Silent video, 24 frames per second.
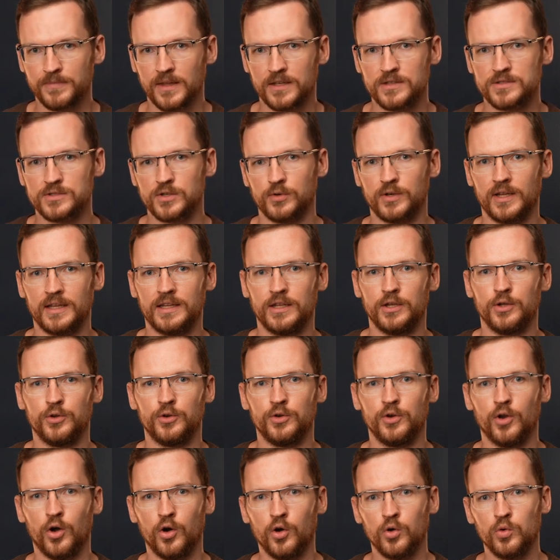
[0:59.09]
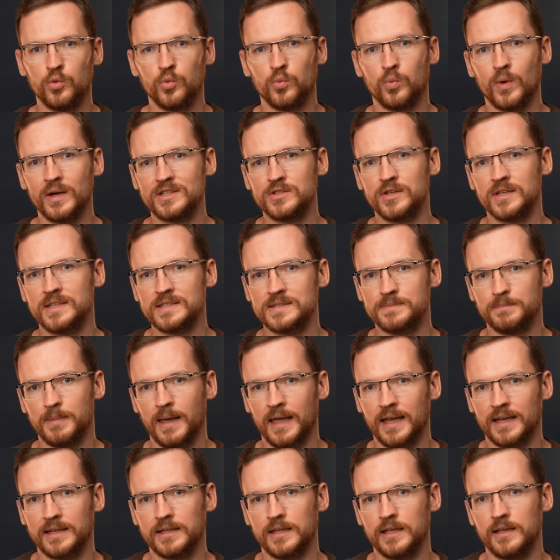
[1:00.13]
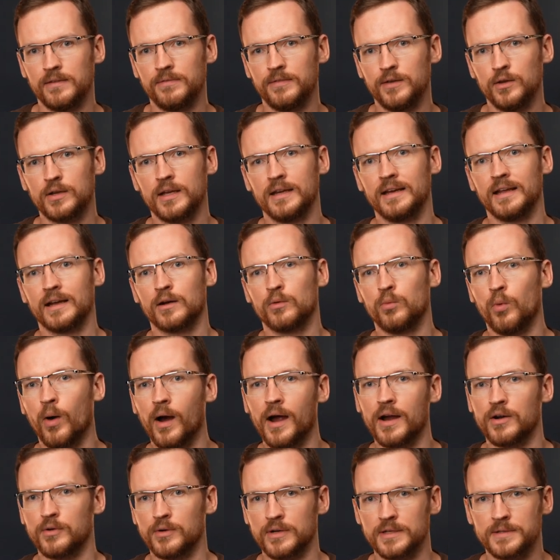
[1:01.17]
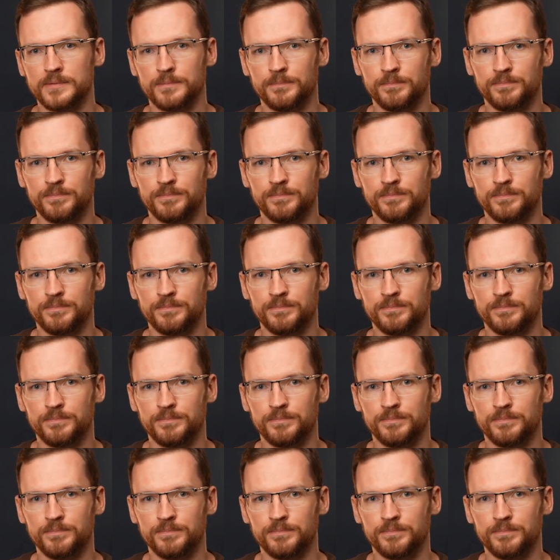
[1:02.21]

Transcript: so that you know what to expect if you can acquire it.